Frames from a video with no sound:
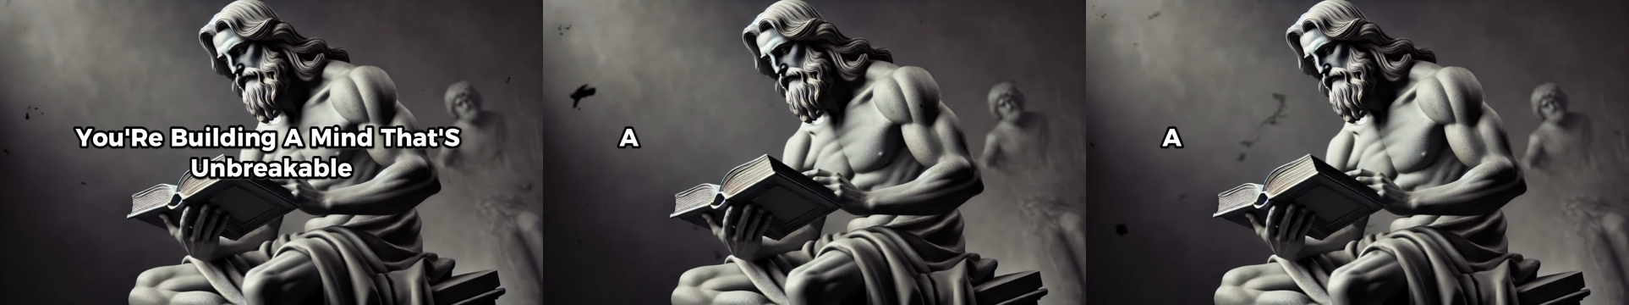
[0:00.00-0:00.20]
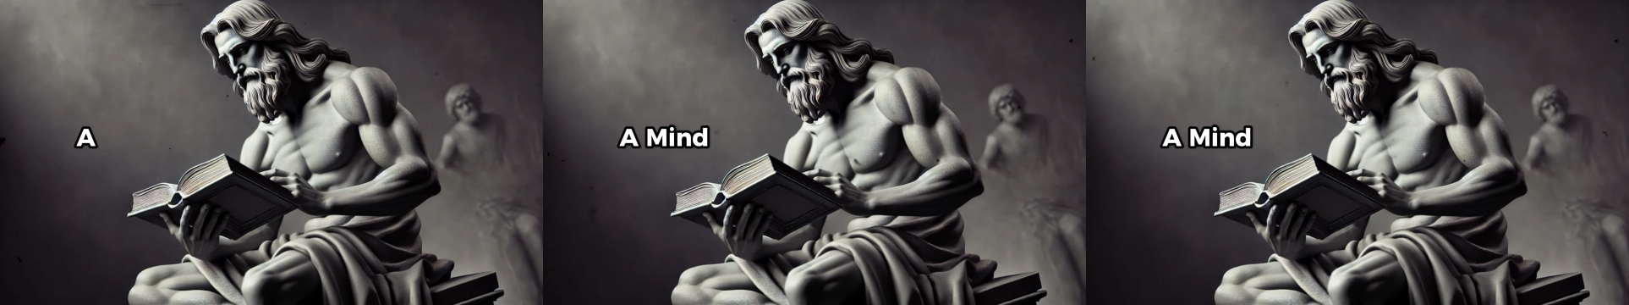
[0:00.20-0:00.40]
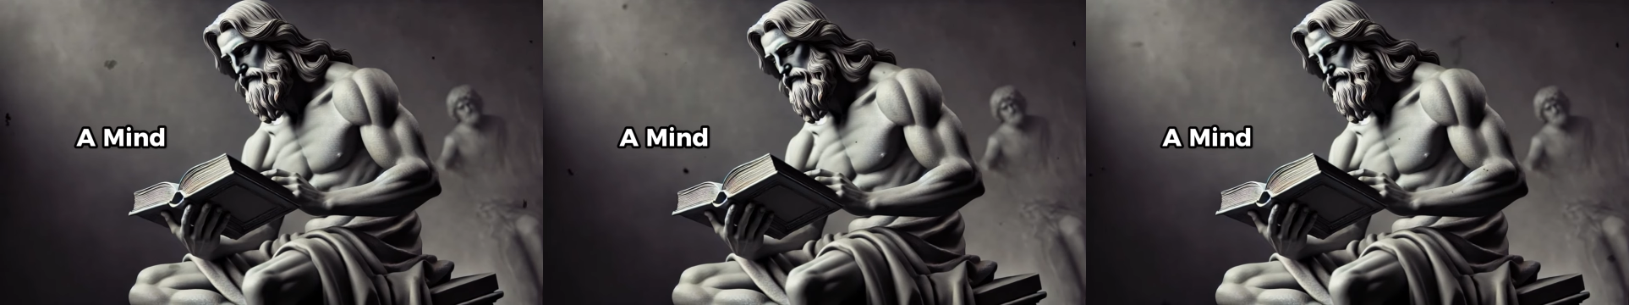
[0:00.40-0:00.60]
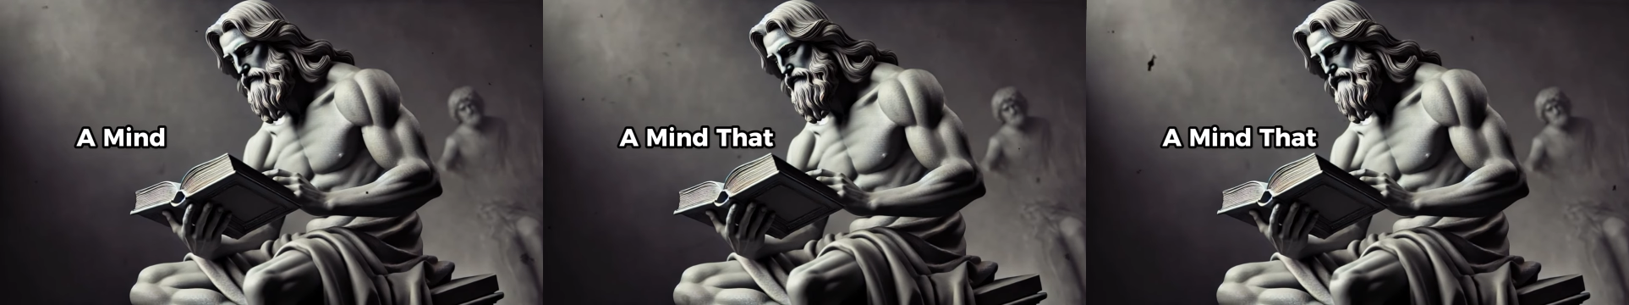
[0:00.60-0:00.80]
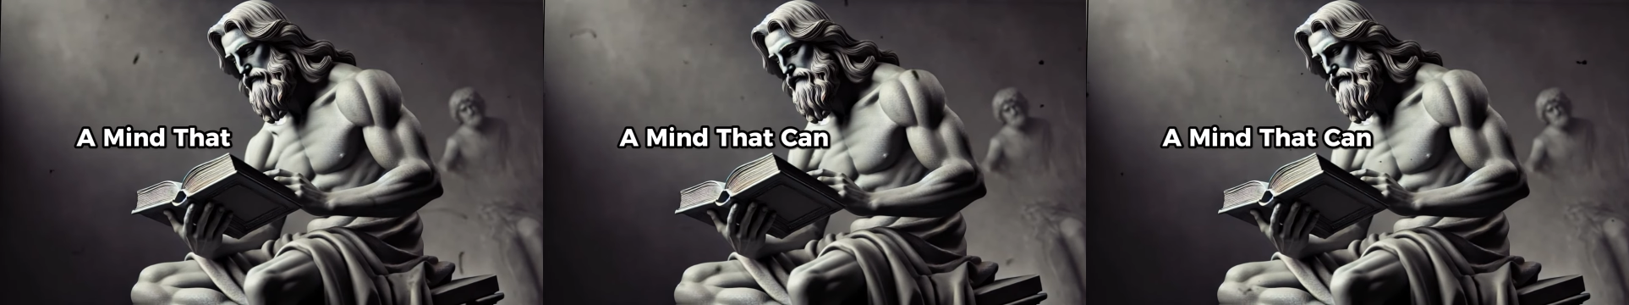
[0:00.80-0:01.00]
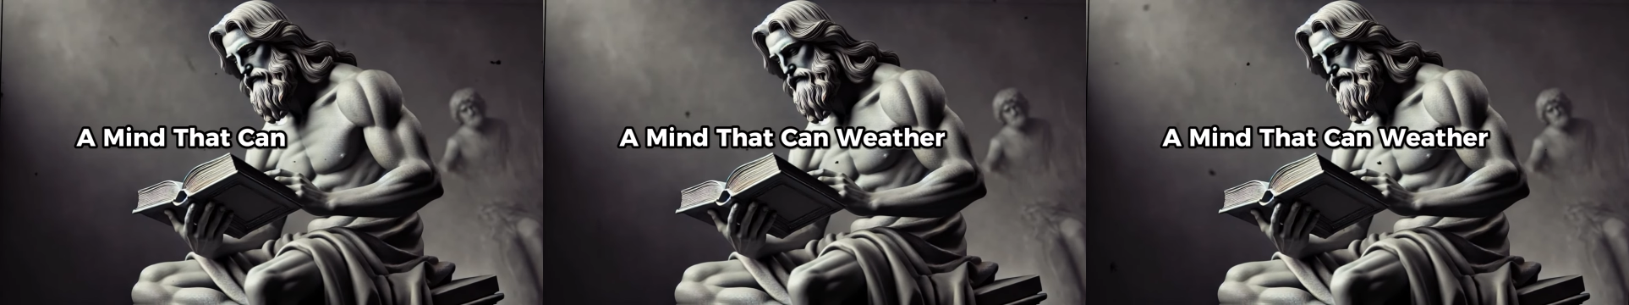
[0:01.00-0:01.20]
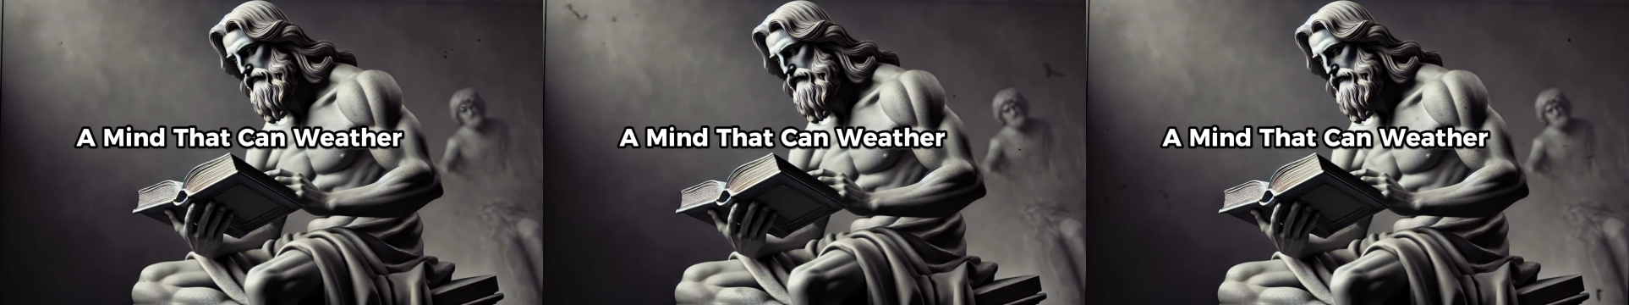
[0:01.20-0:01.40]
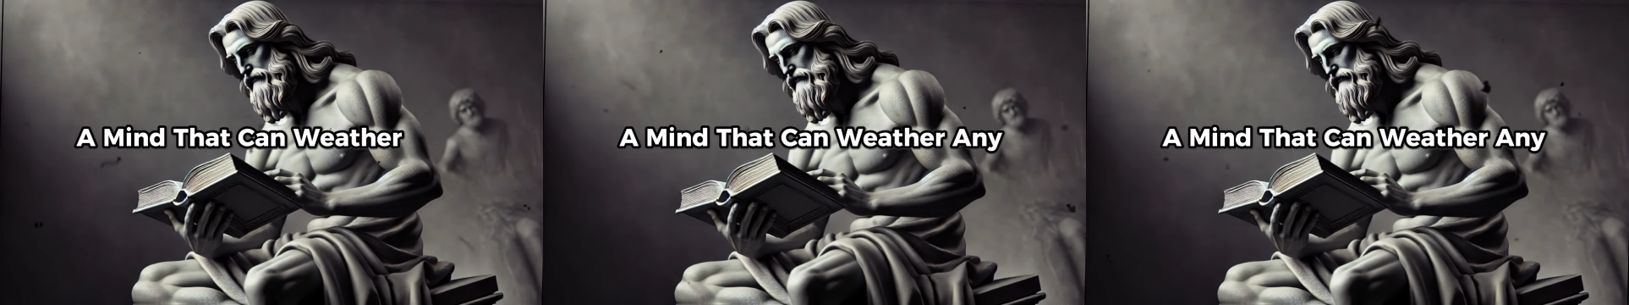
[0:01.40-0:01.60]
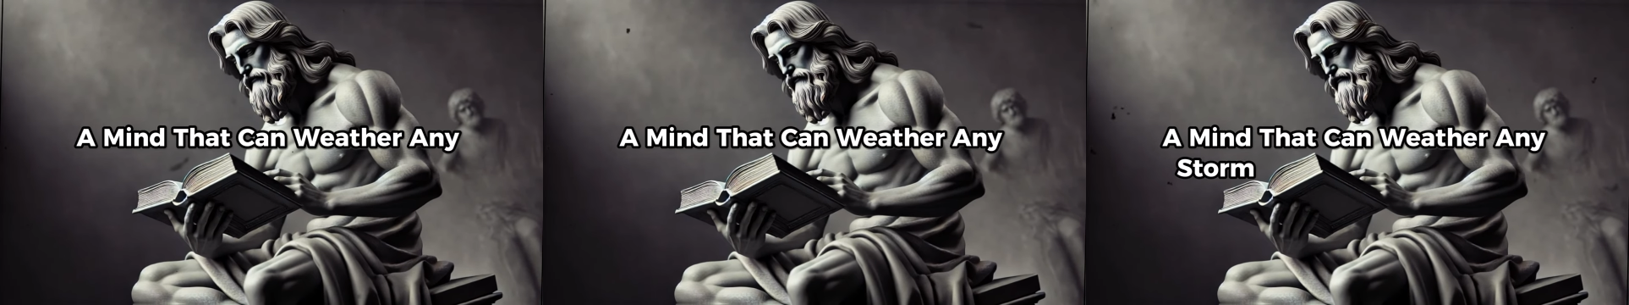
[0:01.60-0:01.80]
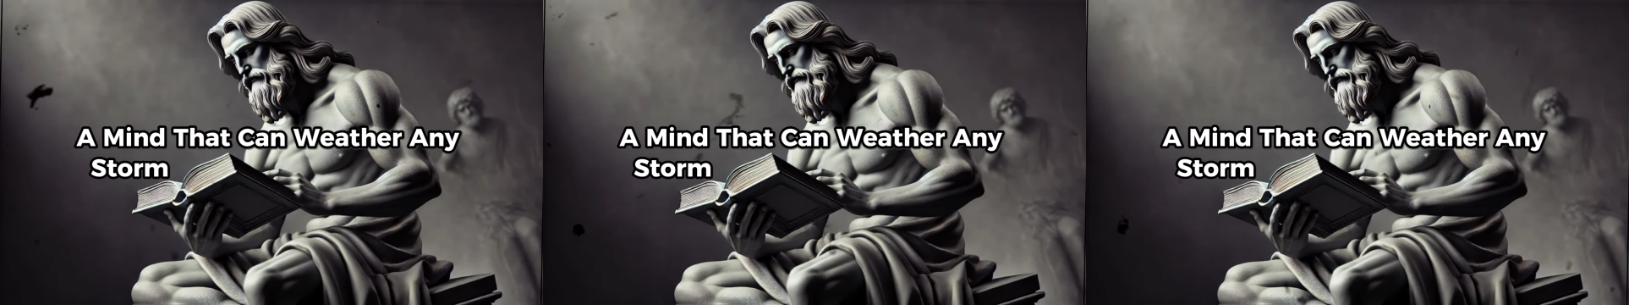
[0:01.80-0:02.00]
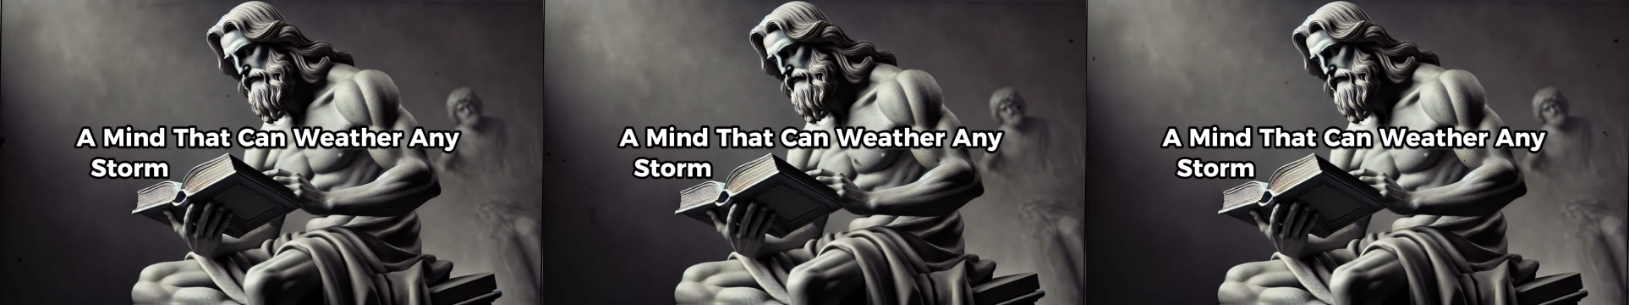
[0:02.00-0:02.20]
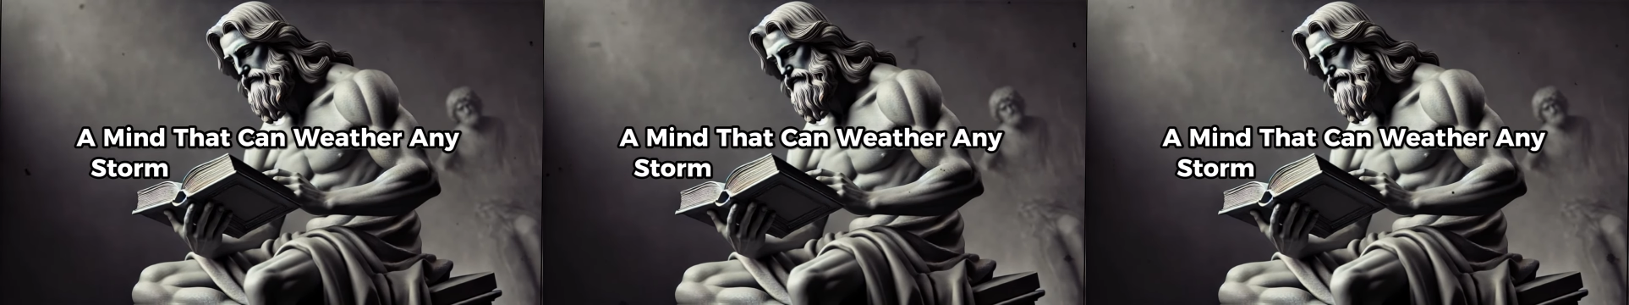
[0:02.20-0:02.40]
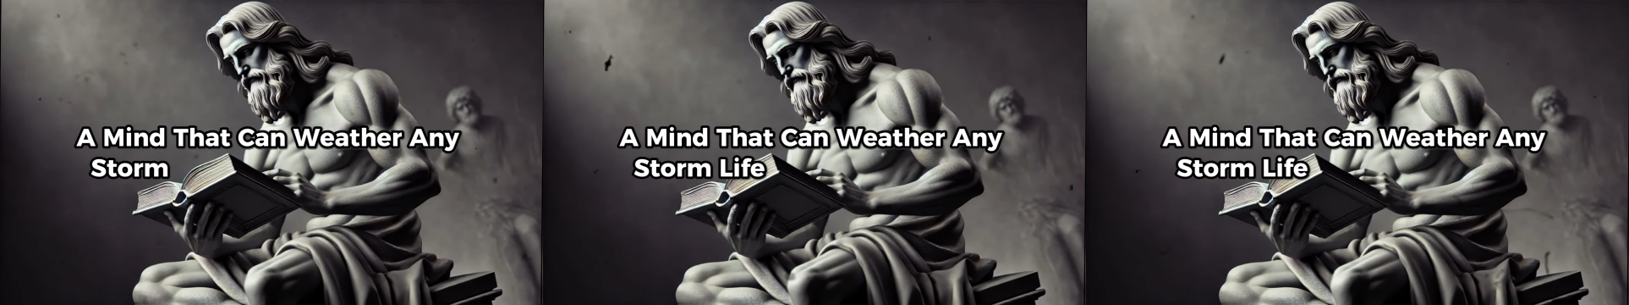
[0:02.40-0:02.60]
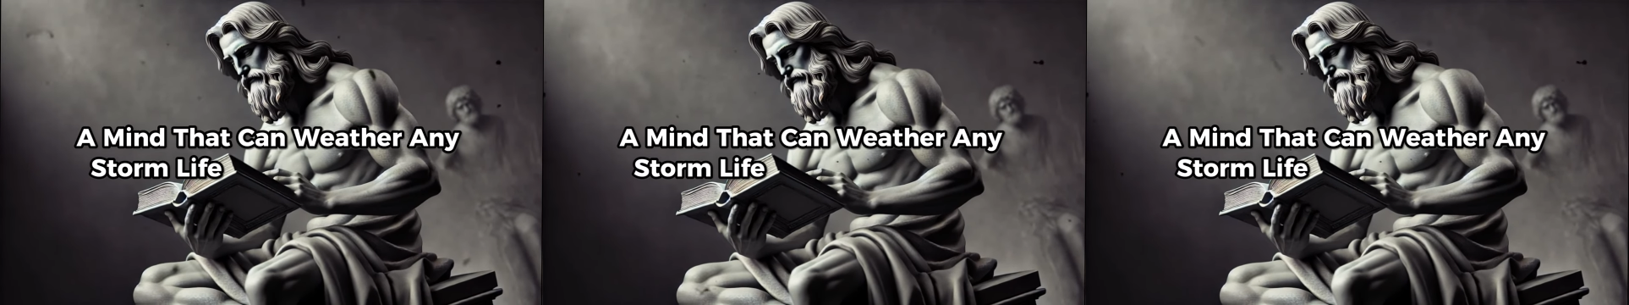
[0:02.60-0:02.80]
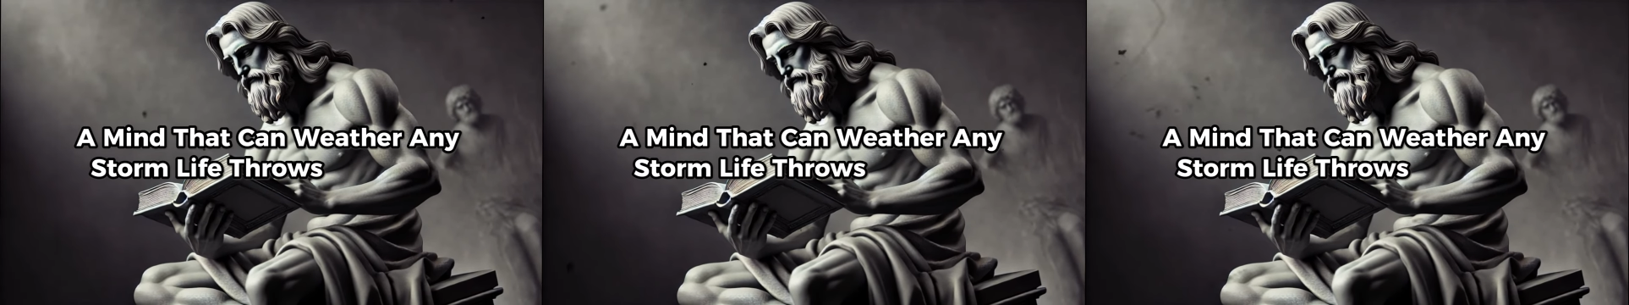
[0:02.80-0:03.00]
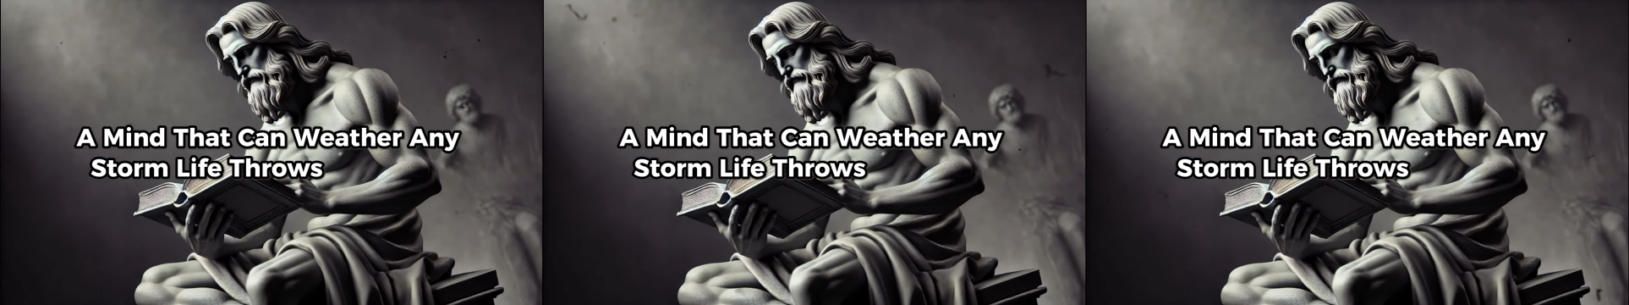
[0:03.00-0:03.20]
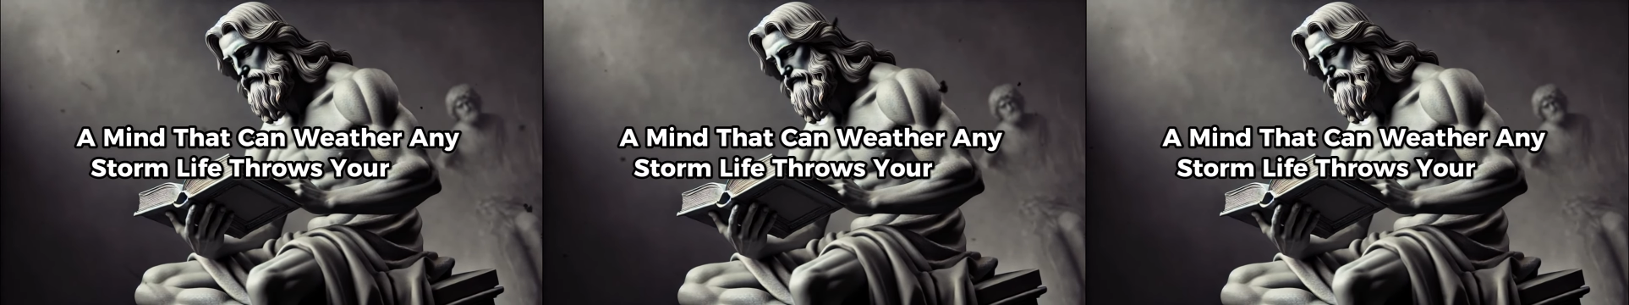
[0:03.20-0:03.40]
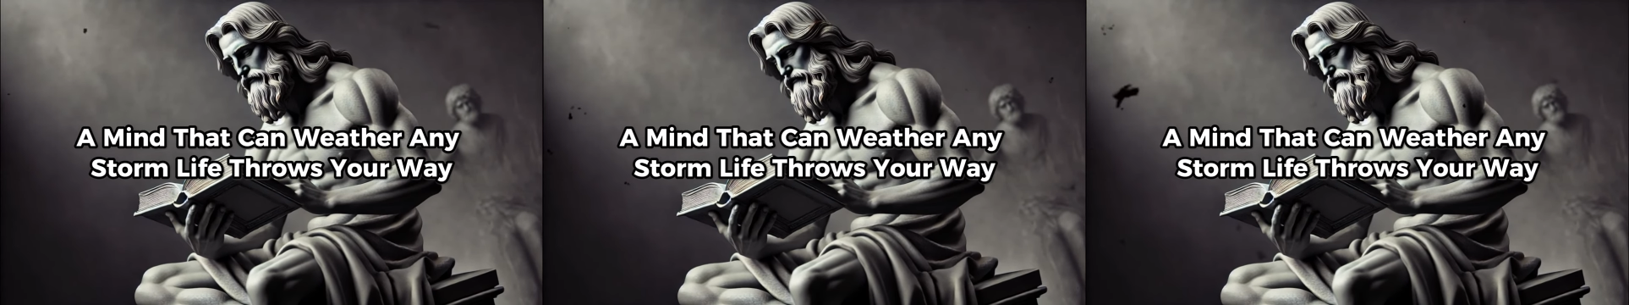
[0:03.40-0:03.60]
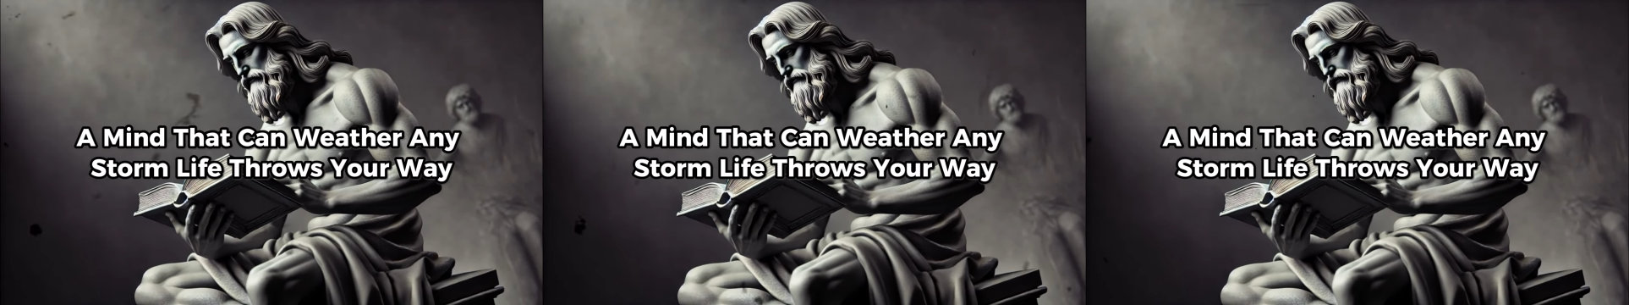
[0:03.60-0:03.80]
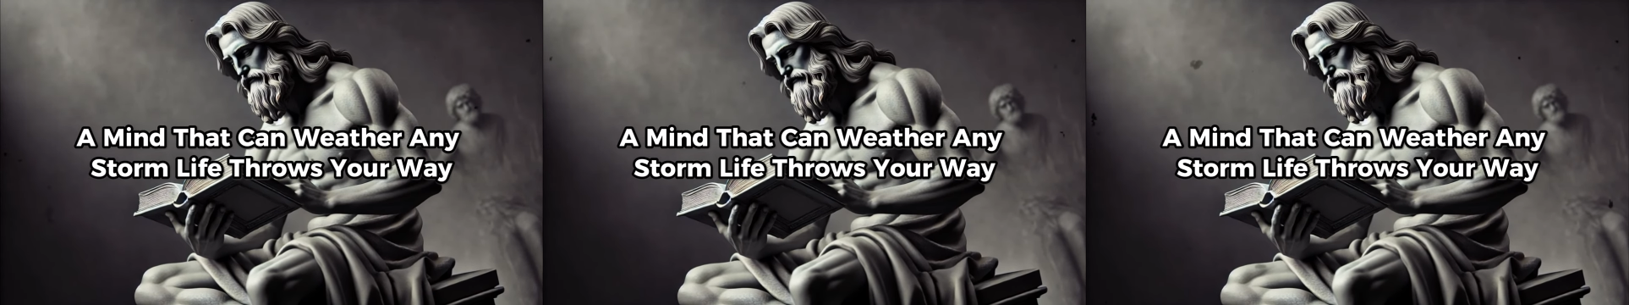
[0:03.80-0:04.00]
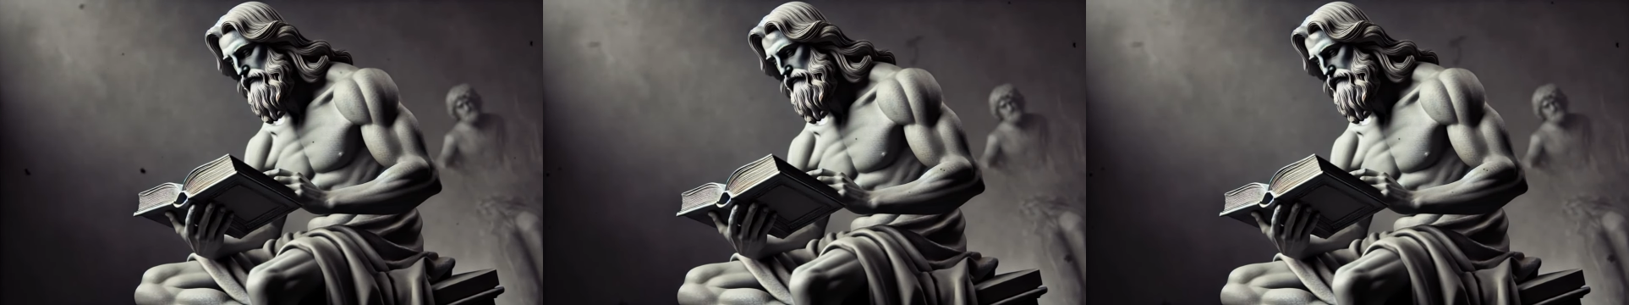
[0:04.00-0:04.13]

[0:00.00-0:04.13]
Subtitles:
(no speaker visible)